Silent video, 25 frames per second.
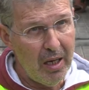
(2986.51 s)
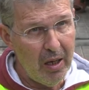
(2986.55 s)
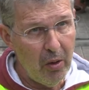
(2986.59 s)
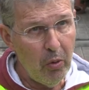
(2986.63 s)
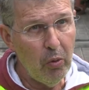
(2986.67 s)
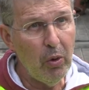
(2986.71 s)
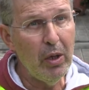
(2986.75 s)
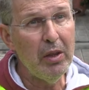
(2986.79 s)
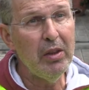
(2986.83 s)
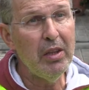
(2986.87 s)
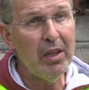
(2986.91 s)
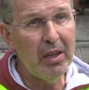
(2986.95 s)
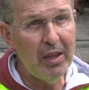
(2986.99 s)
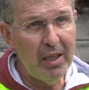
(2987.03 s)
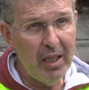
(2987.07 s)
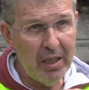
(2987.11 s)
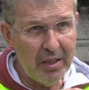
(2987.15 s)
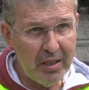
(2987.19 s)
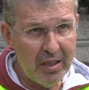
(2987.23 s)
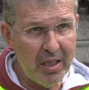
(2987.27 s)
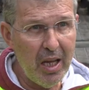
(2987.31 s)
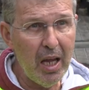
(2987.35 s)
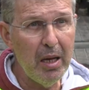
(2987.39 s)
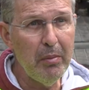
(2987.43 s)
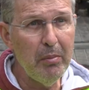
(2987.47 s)
When the
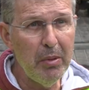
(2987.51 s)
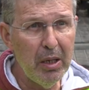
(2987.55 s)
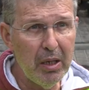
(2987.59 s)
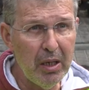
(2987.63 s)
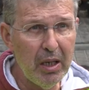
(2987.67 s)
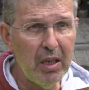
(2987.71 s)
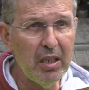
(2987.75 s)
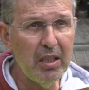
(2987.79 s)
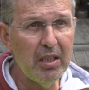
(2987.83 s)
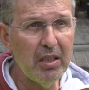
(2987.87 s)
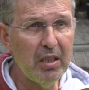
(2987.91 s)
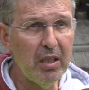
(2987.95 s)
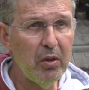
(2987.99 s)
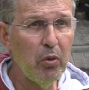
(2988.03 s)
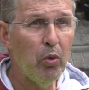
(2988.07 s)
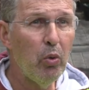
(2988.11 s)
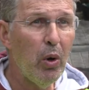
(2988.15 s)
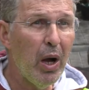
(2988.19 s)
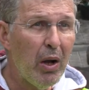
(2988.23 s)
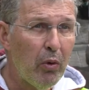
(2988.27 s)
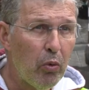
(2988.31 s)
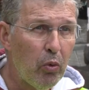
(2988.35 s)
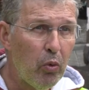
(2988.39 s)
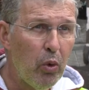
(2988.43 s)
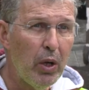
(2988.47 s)
seismic crisis one